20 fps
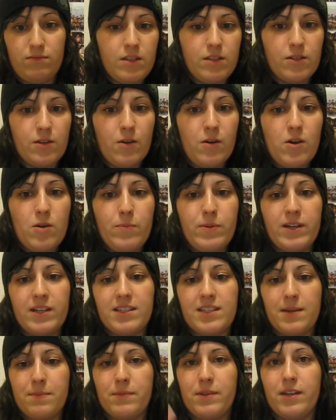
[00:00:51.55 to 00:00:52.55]
Zoro
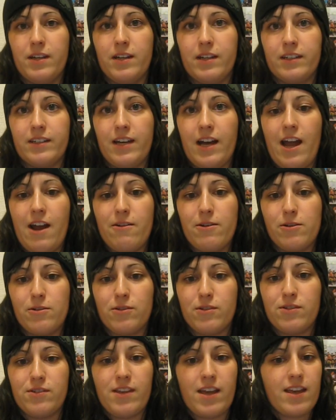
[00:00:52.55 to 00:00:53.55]
picks up the
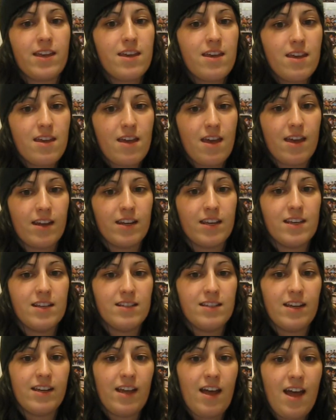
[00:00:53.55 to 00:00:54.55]
Kairoseki and
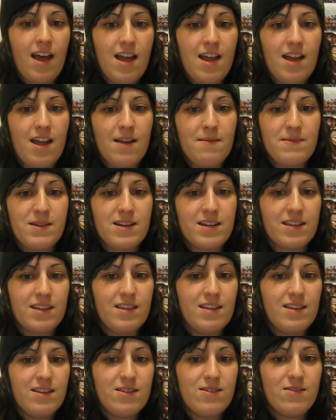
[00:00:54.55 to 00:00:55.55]
he's like, ah, I'm gonna
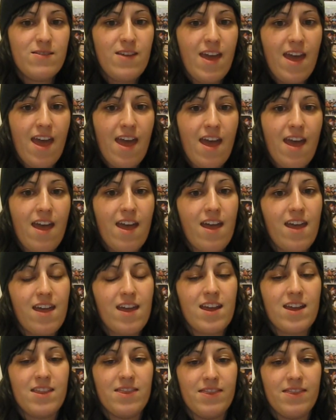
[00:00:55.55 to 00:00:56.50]
kill you, yay!